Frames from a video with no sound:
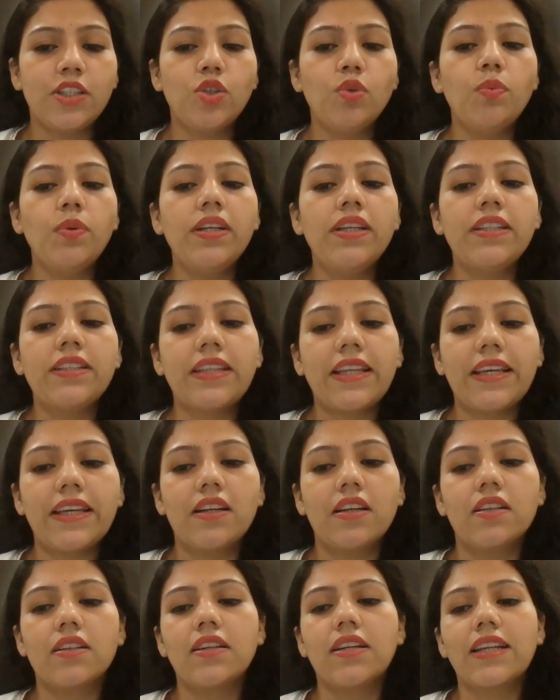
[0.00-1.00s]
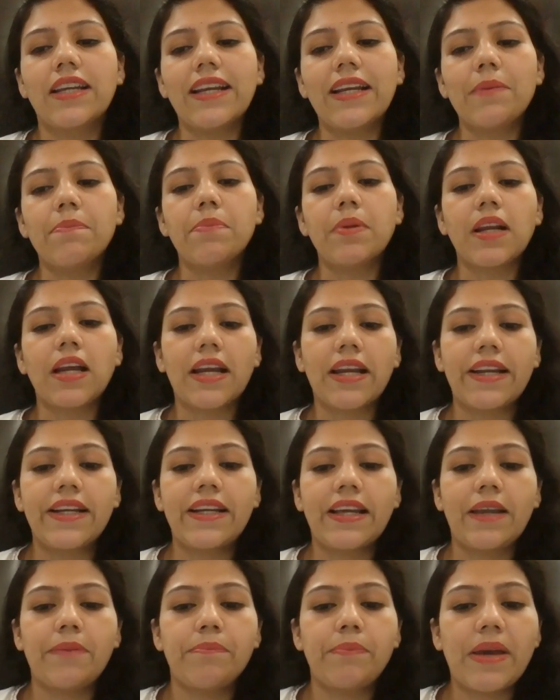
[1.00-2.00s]
you will take a great
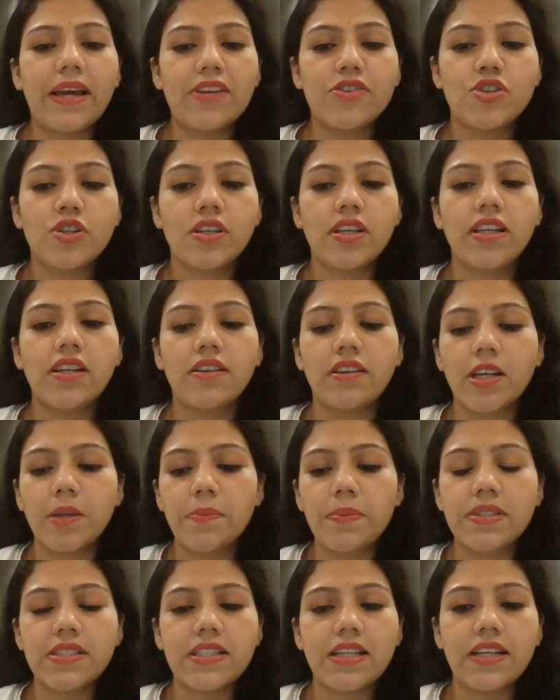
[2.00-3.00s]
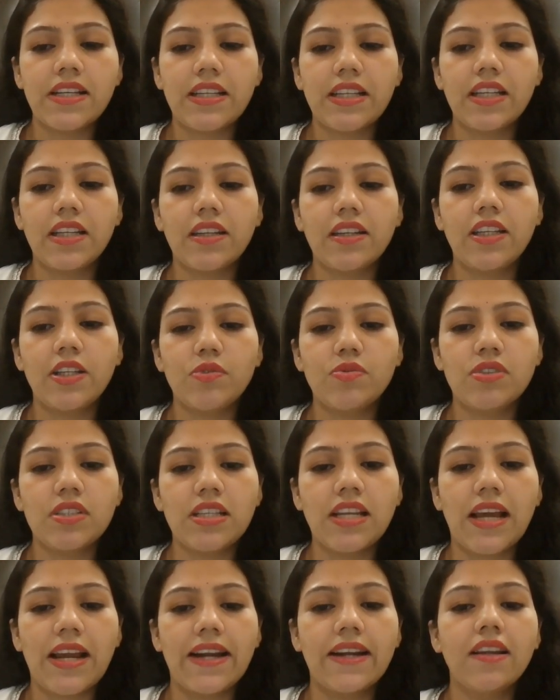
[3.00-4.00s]
pride and passion in representing New
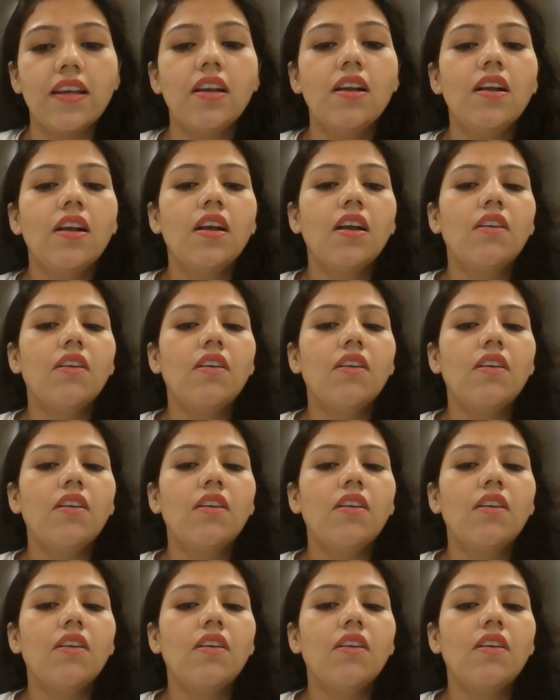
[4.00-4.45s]
Zealand,